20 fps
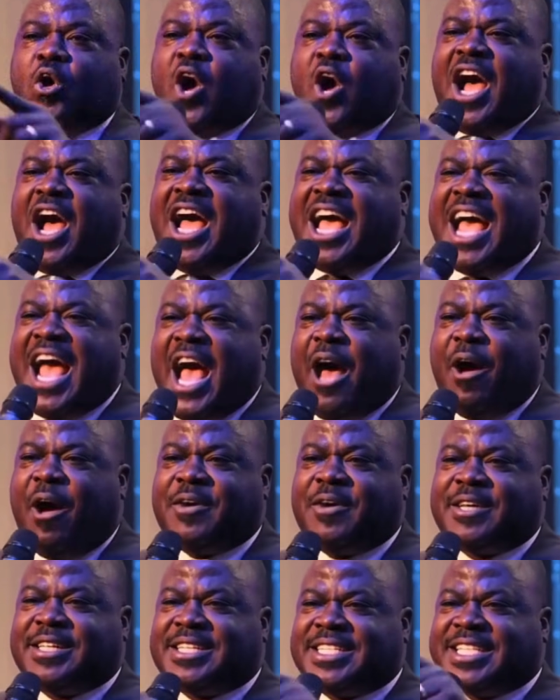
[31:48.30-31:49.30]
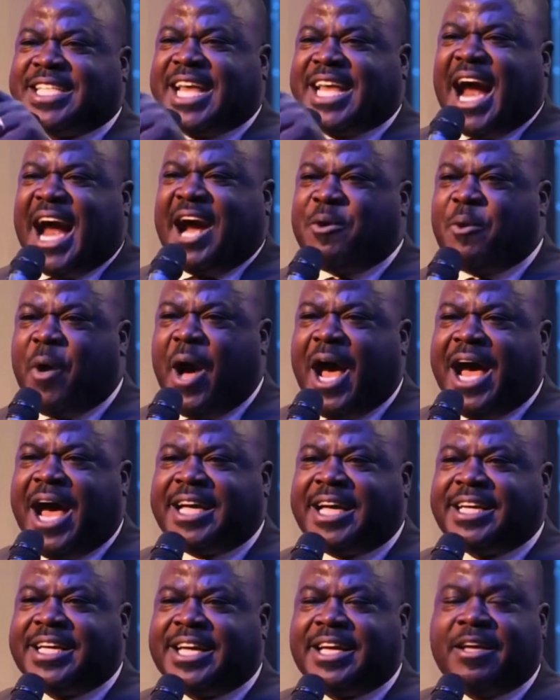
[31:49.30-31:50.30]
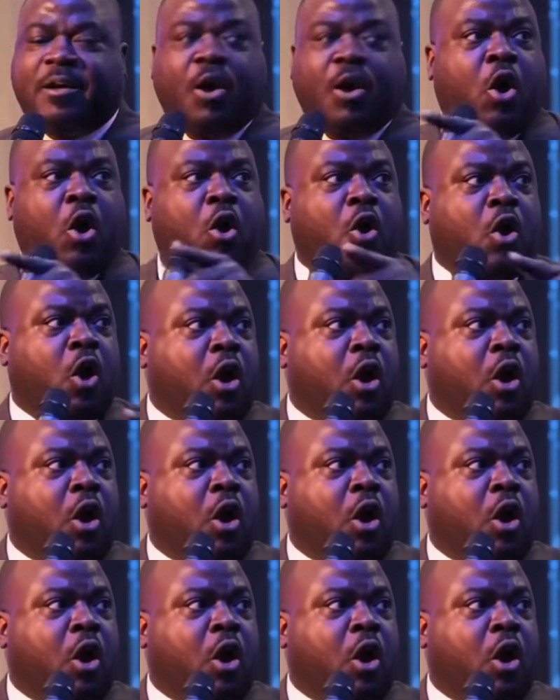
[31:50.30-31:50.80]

have any friend. You are now going to Facebook. Hello,